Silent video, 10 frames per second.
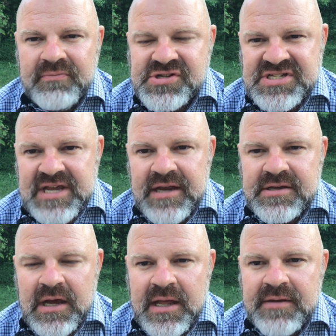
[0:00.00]
Just got
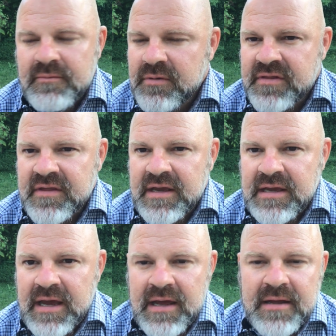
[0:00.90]
done with
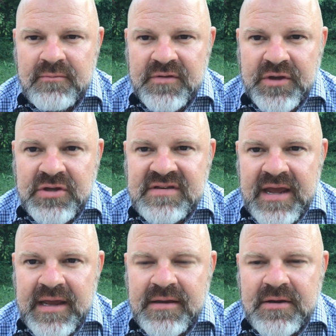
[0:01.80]
a good
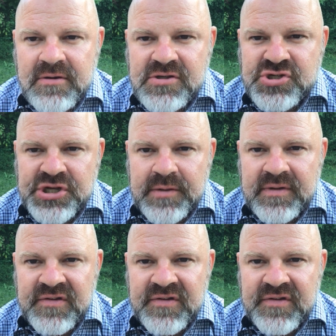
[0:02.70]
day here at the gym.